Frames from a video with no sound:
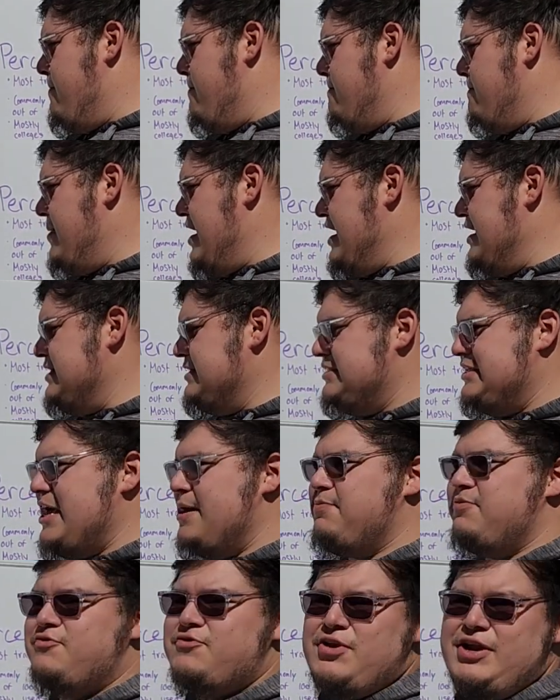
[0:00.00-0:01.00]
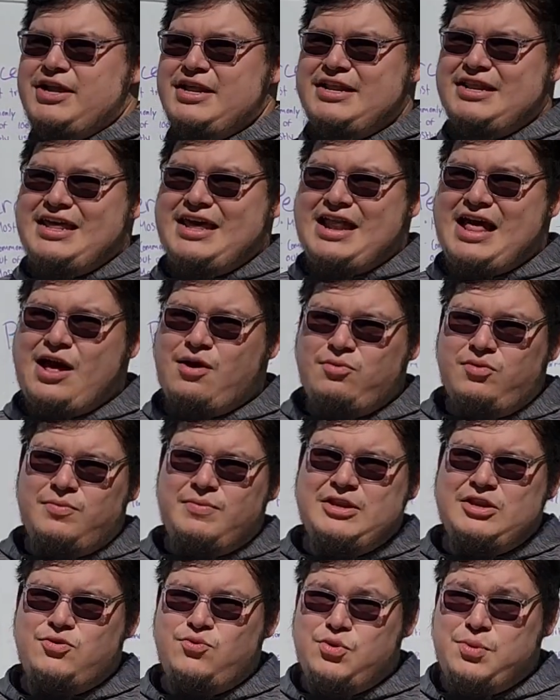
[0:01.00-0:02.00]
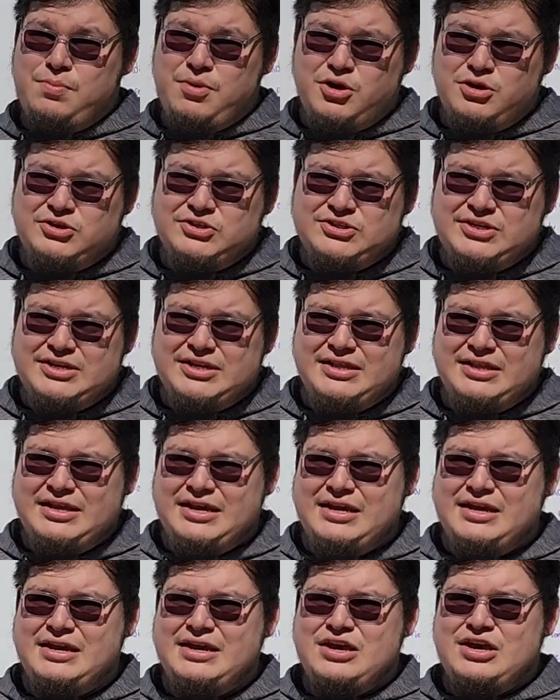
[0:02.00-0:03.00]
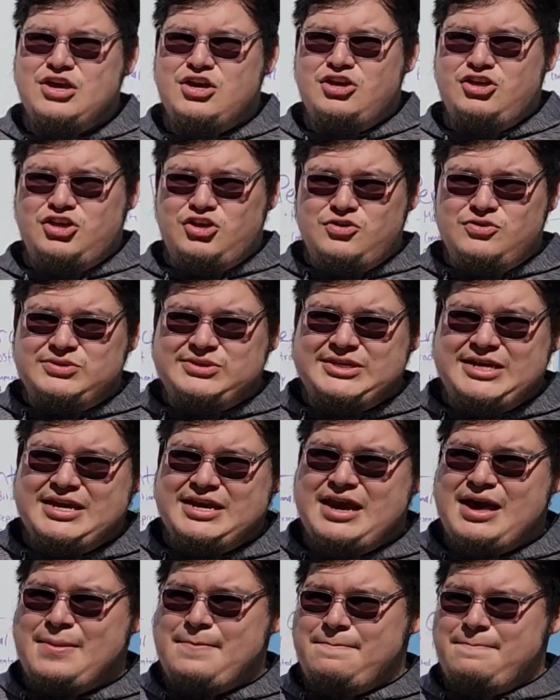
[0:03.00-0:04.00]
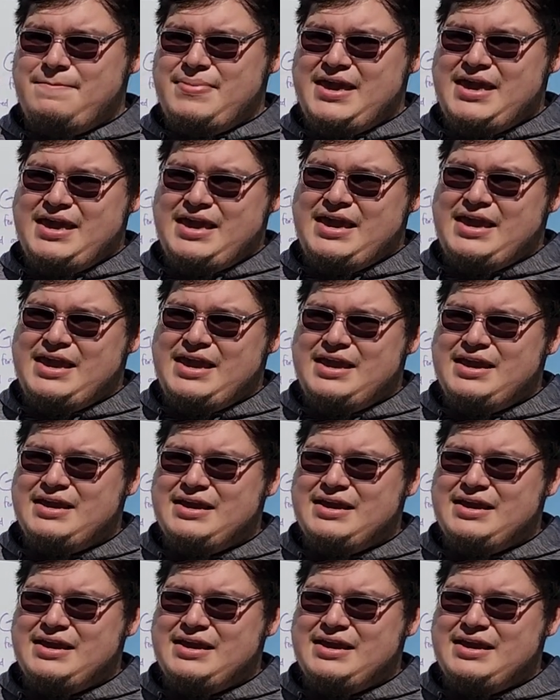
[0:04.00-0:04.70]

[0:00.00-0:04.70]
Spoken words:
main type of grading that I will be doing personally using P